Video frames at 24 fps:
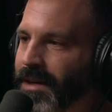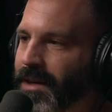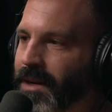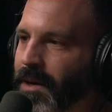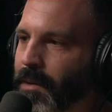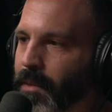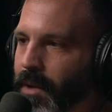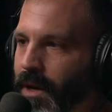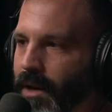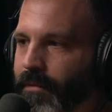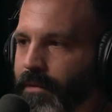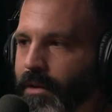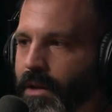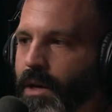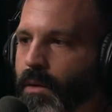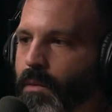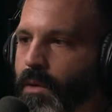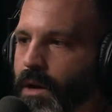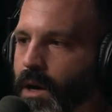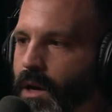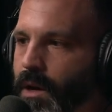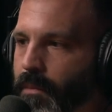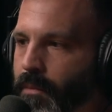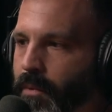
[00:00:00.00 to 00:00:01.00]
But I feel like
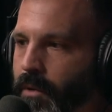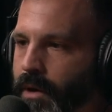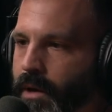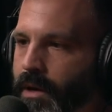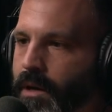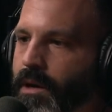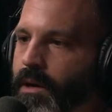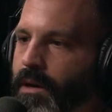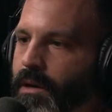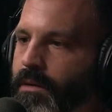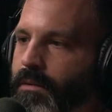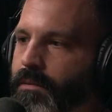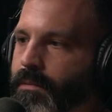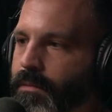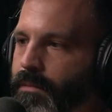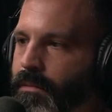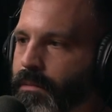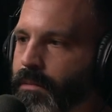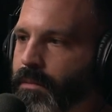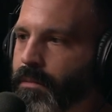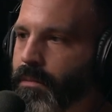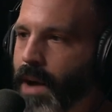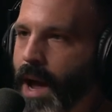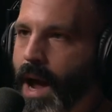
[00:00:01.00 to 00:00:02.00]
we got a pretty good
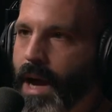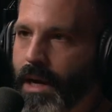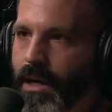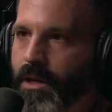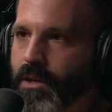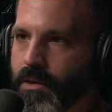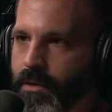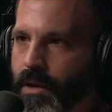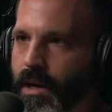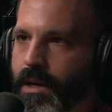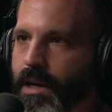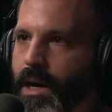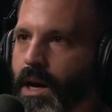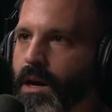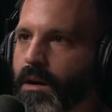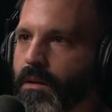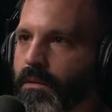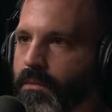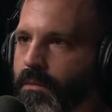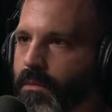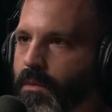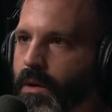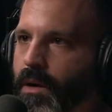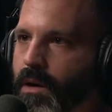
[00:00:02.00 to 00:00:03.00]
package right now
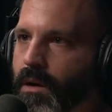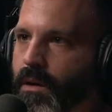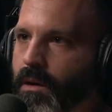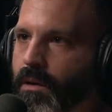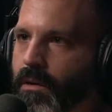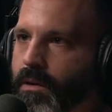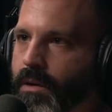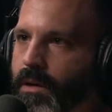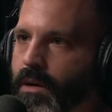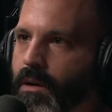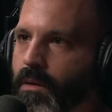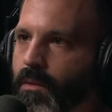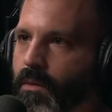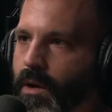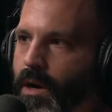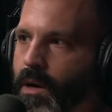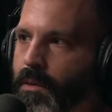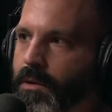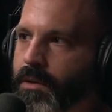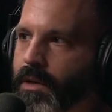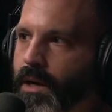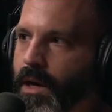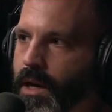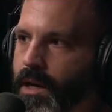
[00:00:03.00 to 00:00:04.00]
where yeah. you know we're
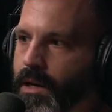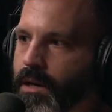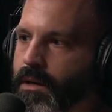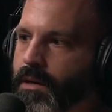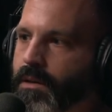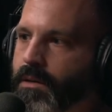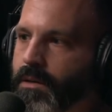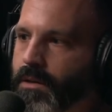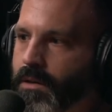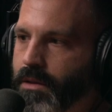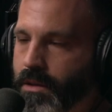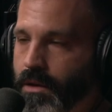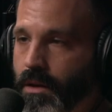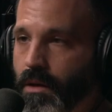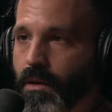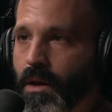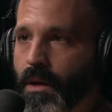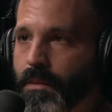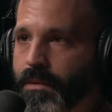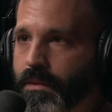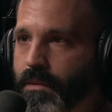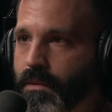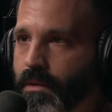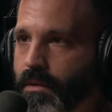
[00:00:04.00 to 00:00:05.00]
able to kind of just show
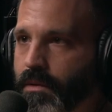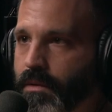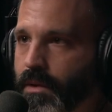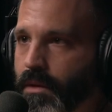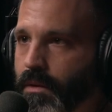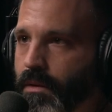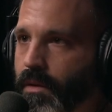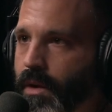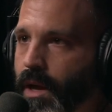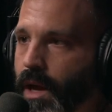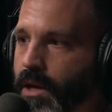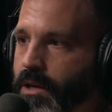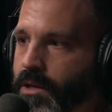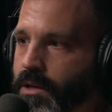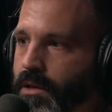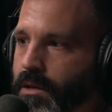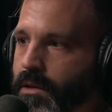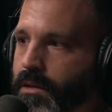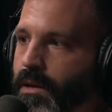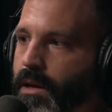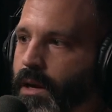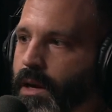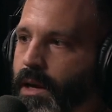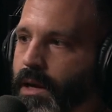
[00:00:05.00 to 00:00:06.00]
up to
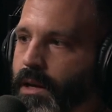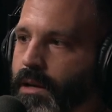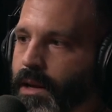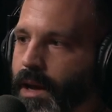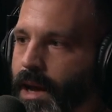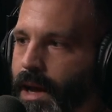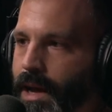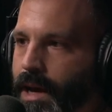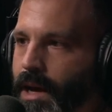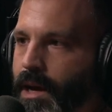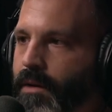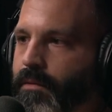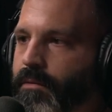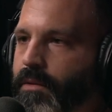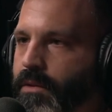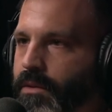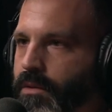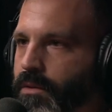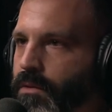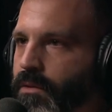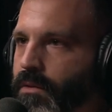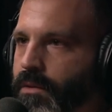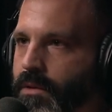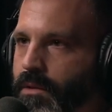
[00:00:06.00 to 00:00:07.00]
location and have the
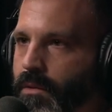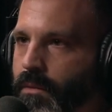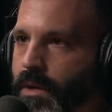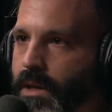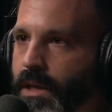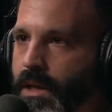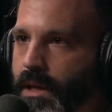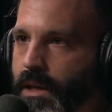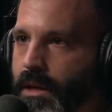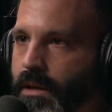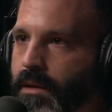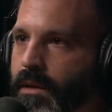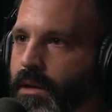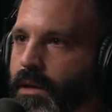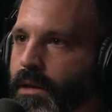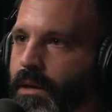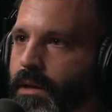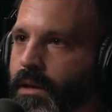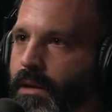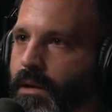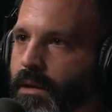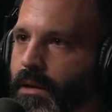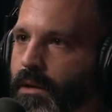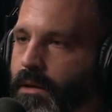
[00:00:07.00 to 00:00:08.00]
tools that we need
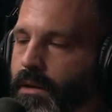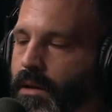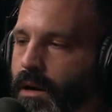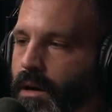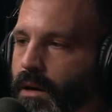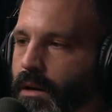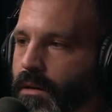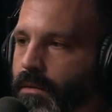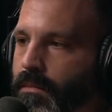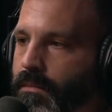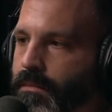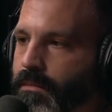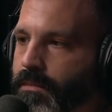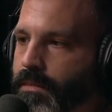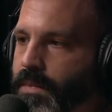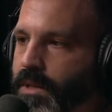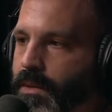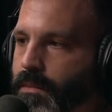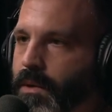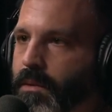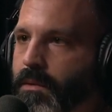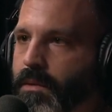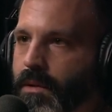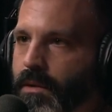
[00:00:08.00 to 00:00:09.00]
um,
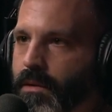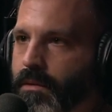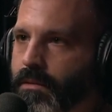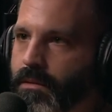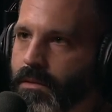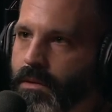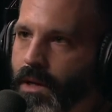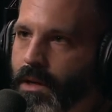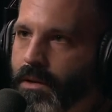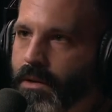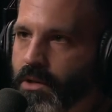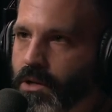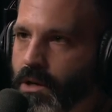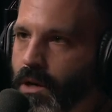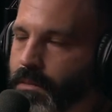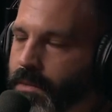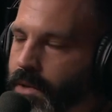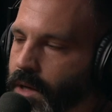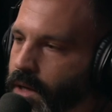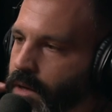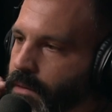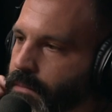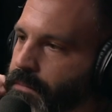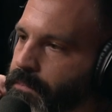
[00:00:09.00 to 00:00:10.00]
to be able to get the job
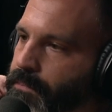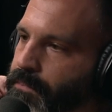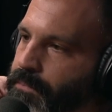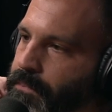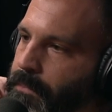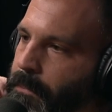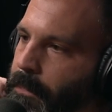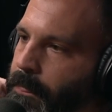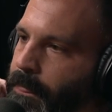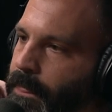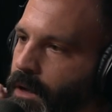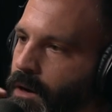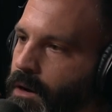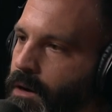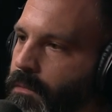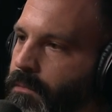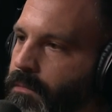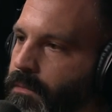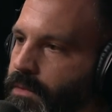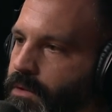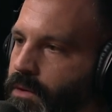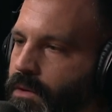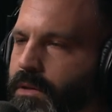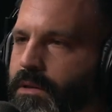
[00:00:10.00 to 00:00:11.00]
done. Yeah.
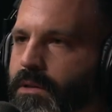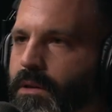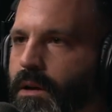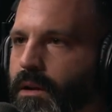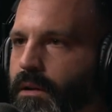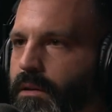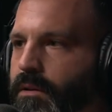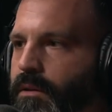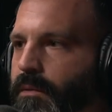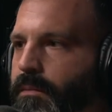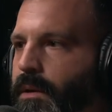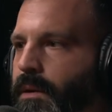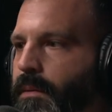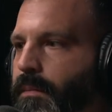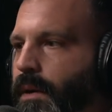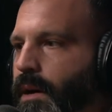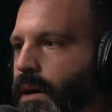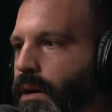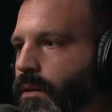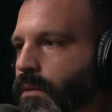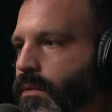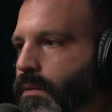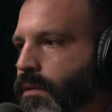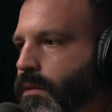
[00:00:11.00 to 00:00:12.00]
Um, so let's talk a little bit
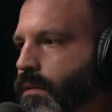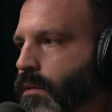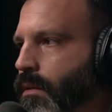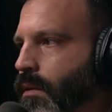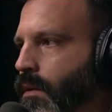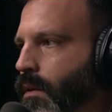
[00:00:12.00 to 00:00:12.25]
about